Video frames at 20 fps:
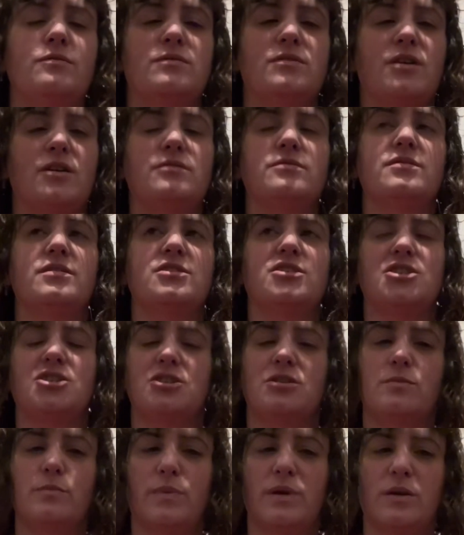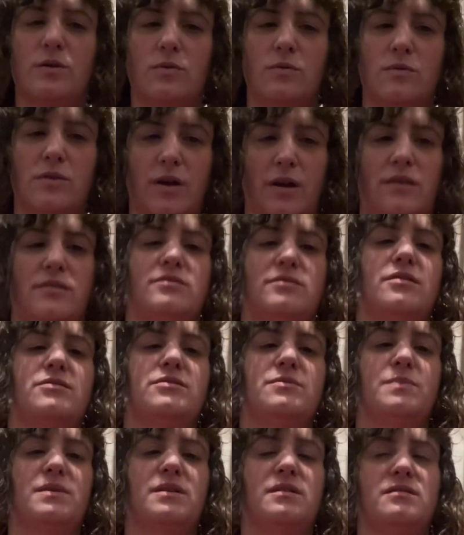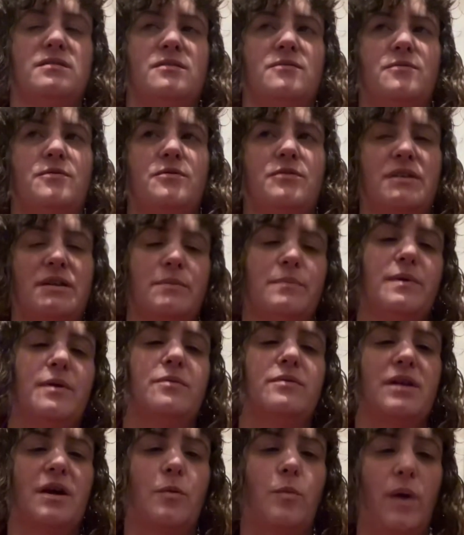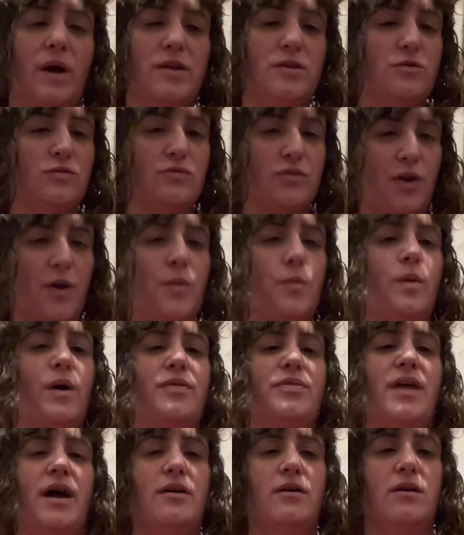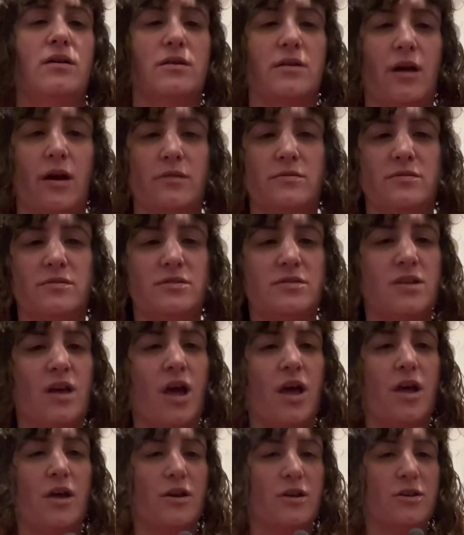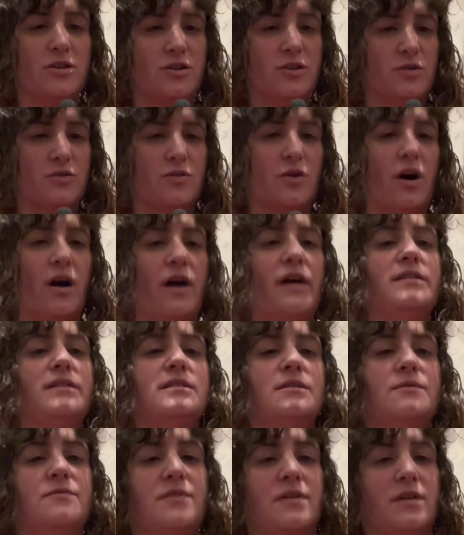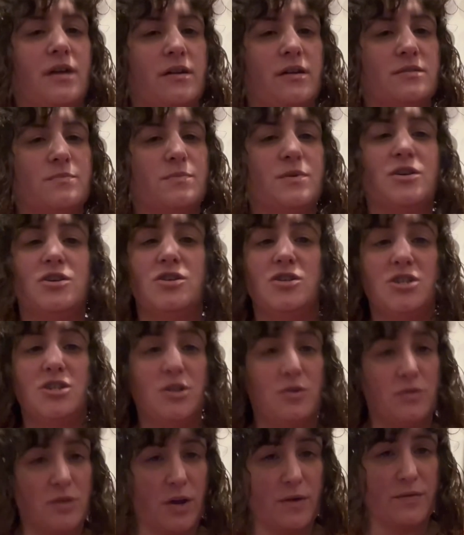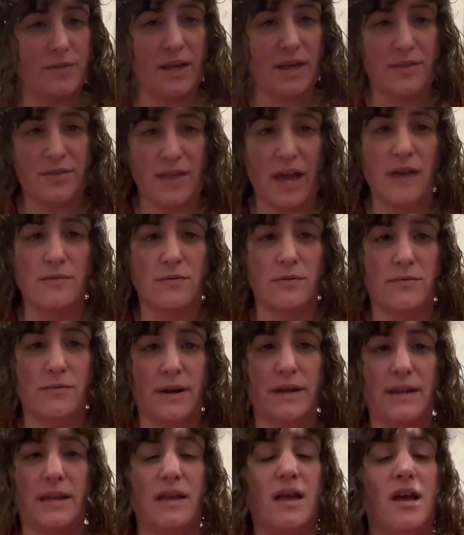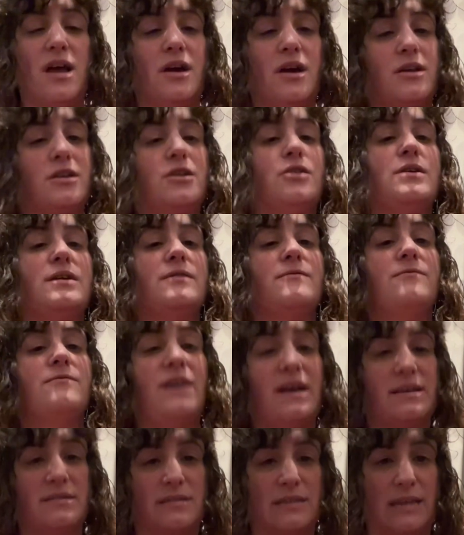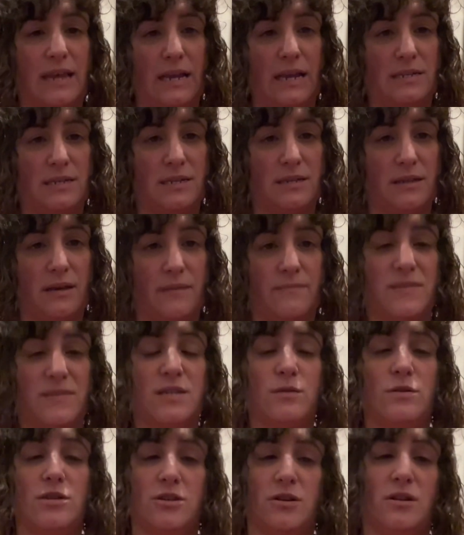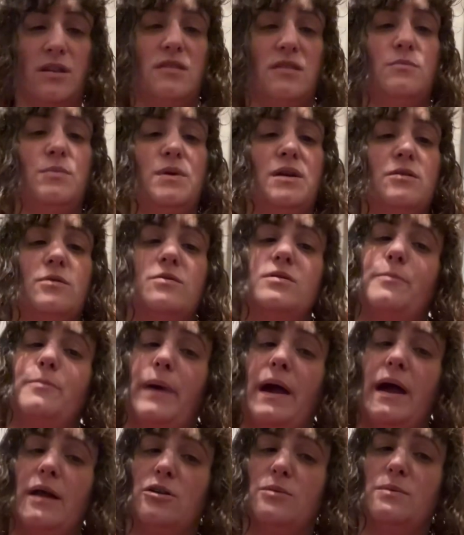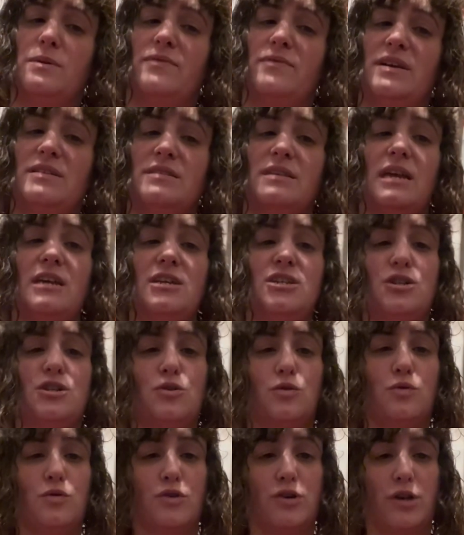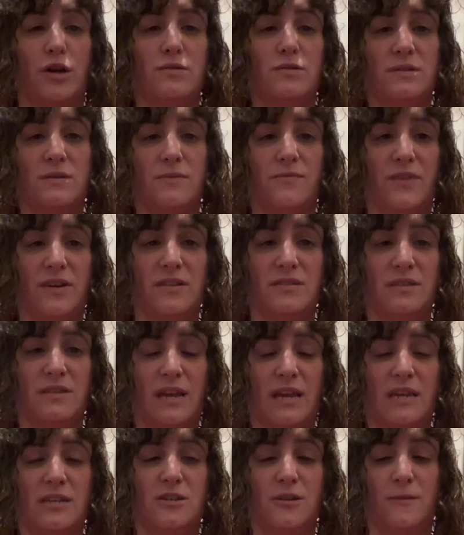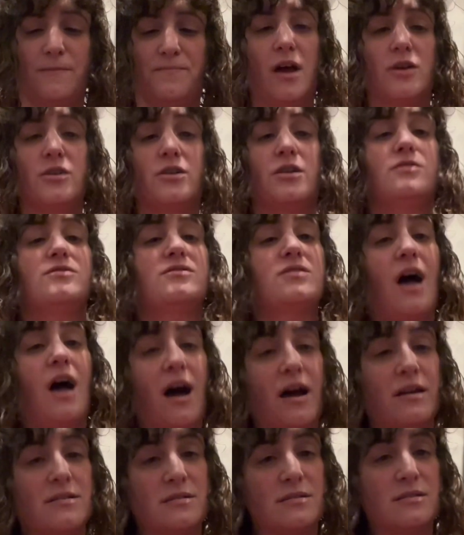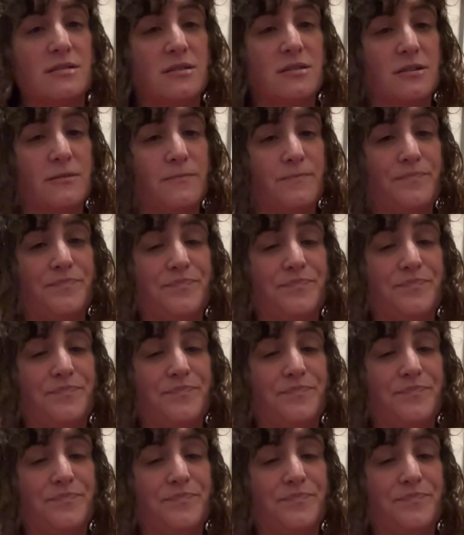ghost hunts shouldn't be called ghost hunts, because if you're in a building where you know where there are ghosts, you're not hunting for ghosts because you know they're there already. You're investigating them. So it should either be called a paranormal investigation or ghost investigation. Ghost hunt